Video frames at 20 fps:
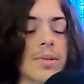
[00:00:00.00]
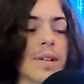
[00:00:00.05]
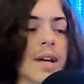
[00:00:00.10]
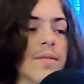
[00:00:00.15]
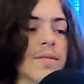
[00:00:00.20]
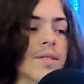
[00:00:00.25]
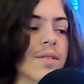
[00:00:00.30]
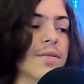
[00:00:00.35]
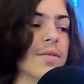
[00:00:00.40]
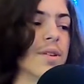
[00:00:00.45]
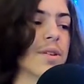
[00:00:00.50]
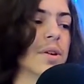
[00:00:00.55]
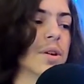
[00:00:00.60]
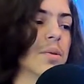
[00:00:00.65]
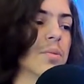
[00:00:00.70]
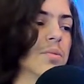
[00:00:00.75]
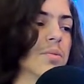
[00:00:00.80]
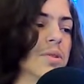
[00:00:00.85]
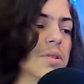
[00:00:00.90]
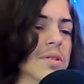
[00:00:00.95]
we'd have to figure
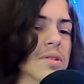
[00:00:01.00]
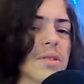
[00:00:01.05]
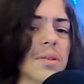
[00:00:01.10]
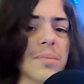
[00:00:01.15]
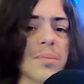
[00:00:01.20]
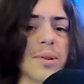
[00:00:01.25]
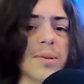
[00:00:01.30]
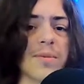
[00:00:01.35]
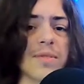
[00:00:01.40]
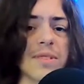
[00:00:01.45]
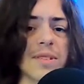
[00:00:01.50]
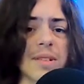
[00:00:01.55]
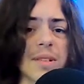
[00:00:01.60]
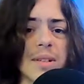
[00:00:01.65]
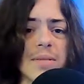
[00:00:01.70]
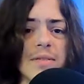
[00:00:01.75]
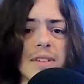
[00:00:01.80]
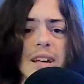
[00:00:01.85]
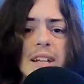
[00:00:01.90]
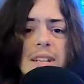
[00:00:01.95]
out what the purpose
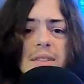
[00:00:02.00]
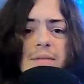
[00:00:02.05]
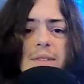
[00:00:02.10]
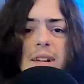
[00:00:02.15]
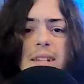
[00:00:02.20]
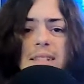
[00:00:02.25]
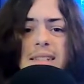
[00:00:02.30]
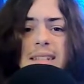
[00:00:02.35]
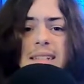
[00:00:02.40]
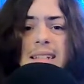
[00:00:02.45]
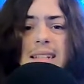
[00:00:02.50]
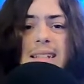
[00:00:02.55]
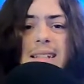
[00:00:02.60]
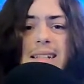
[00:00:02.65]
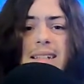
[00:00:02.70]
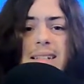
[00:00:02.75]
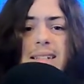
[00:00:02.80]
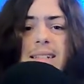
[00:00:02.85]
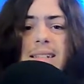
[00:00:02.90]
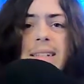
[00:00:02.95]
of any fight scene
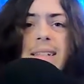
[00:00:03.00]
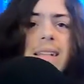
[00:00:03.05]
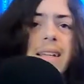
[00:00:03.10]
is.